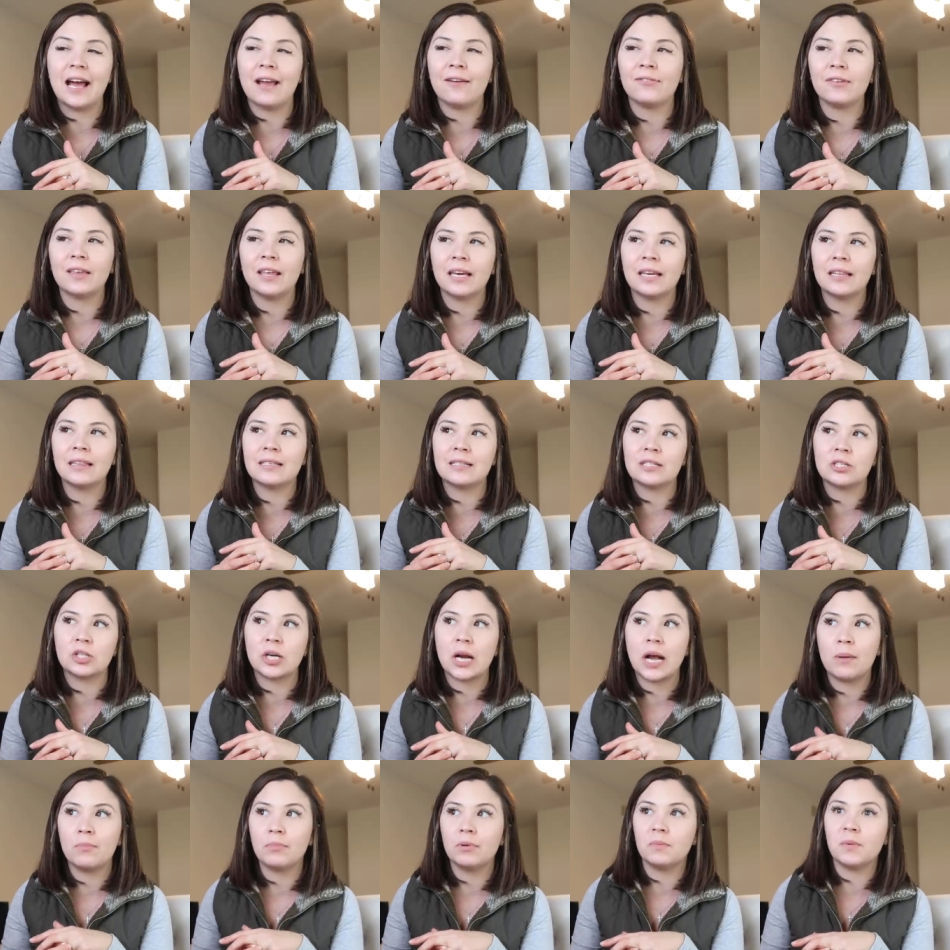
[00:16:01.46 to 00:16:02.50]
I feel like this
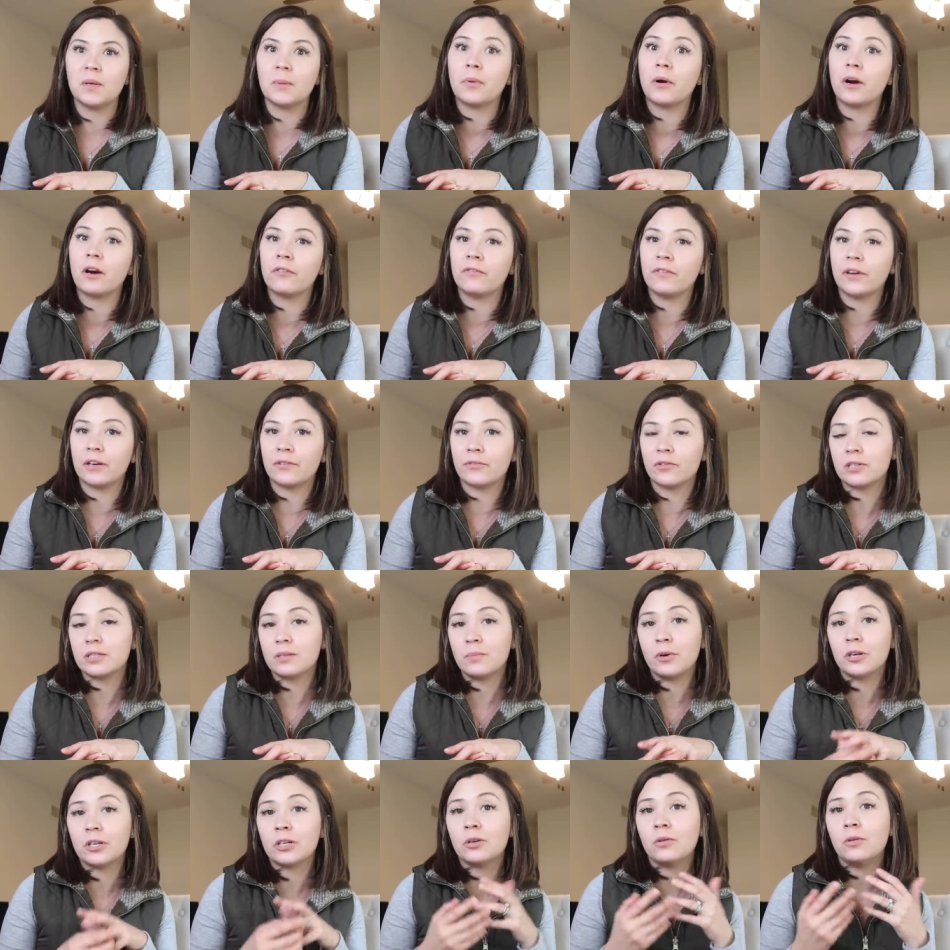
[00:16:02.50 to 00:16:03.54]
job would be perfect for
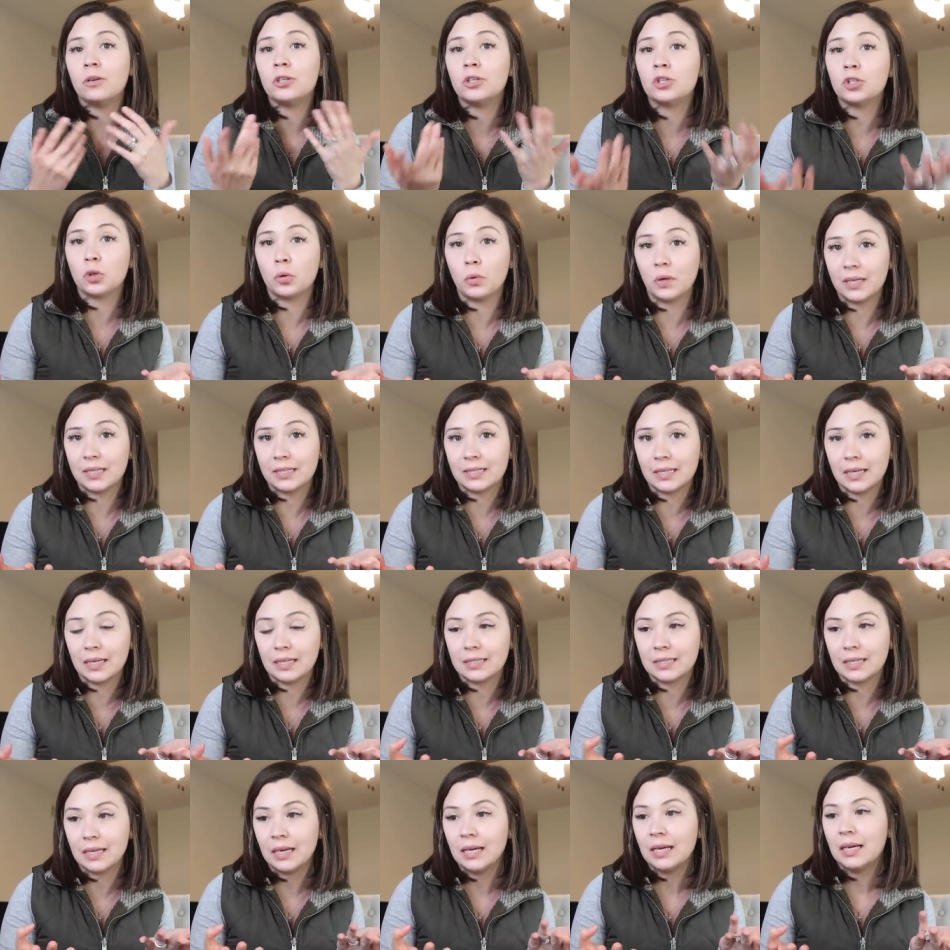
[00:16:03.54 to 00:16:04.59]
someone who enjoys
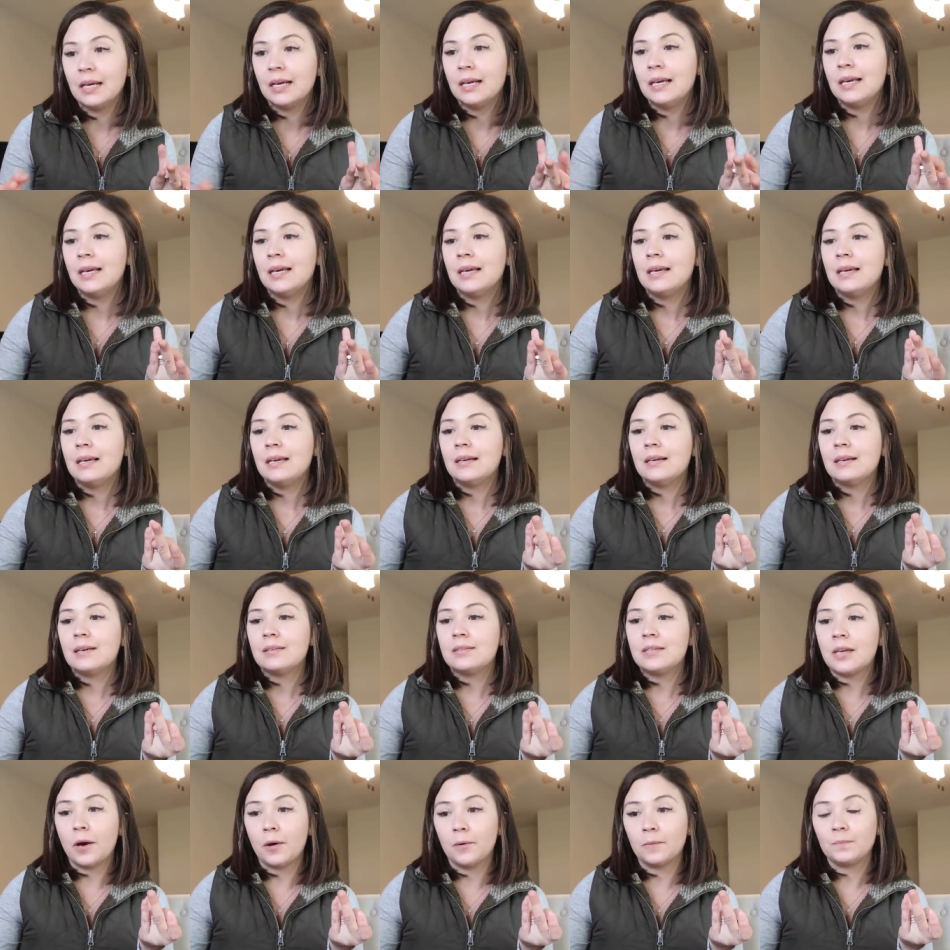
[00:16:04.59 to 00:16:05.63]
it.
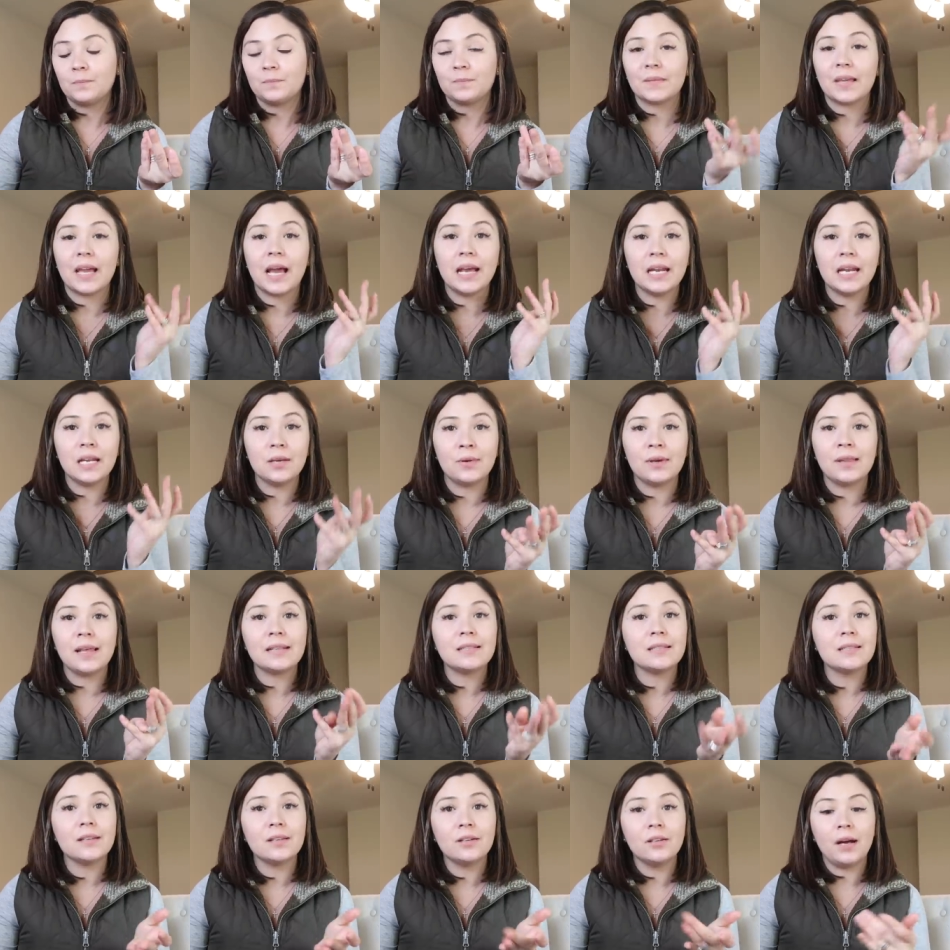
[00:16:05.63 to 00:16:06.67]
So, anyway, that's
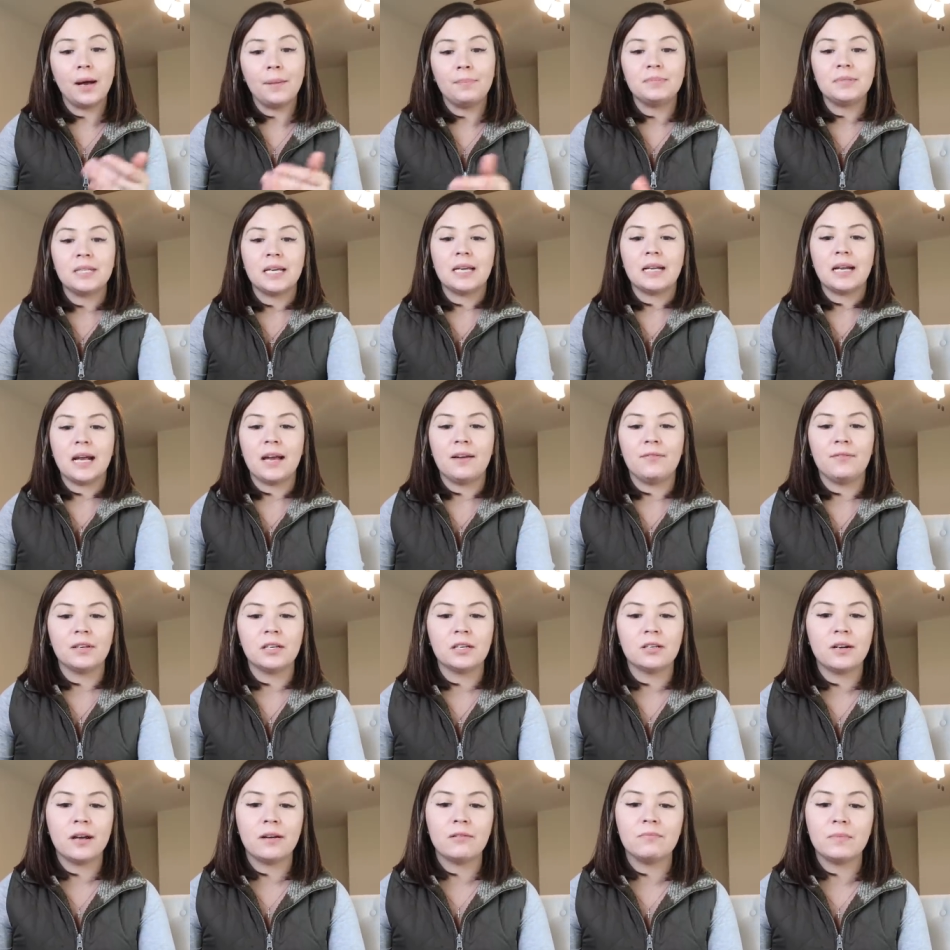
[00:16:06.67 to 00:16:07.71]
a little update. I
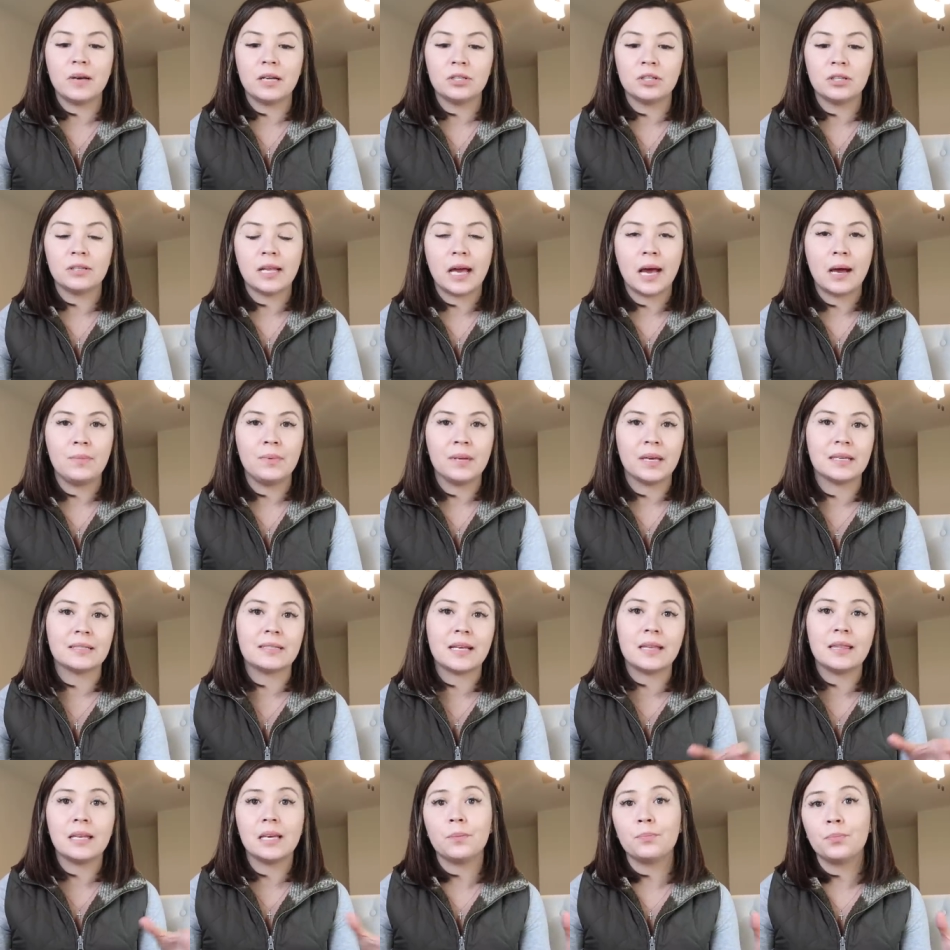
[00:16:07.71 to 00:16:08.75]
figured I'd mention that because
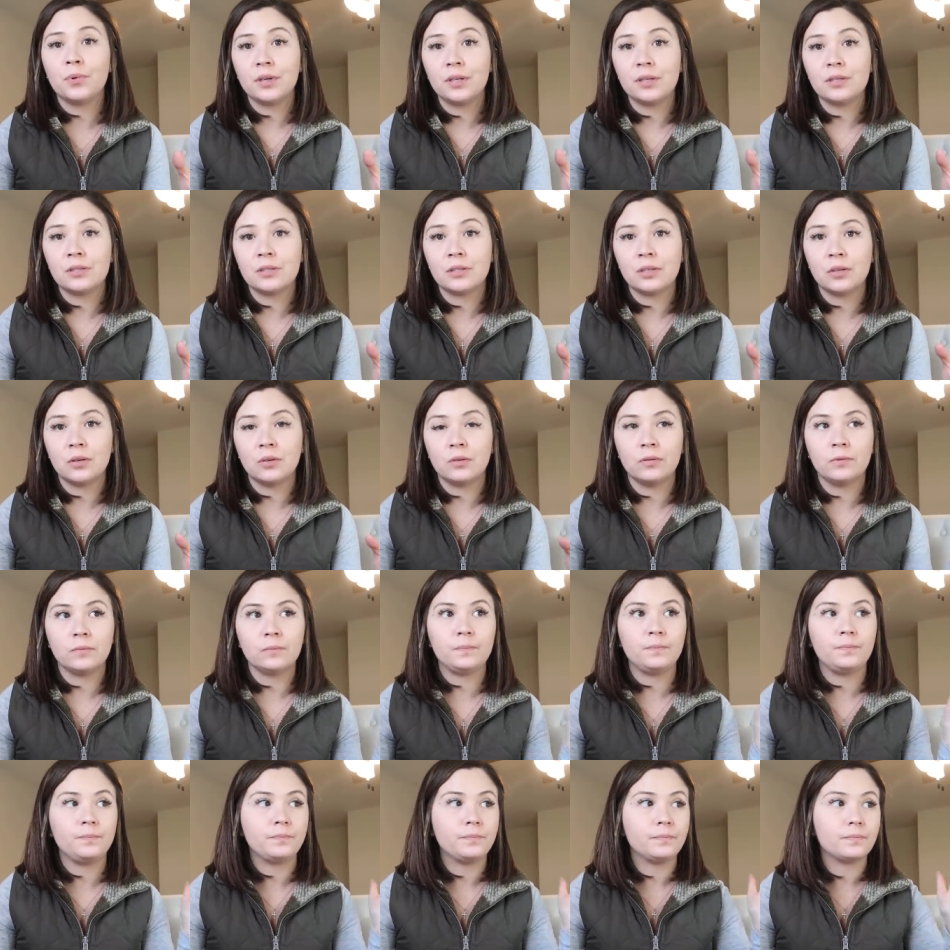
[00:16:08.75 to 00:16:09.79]
I think pretty soon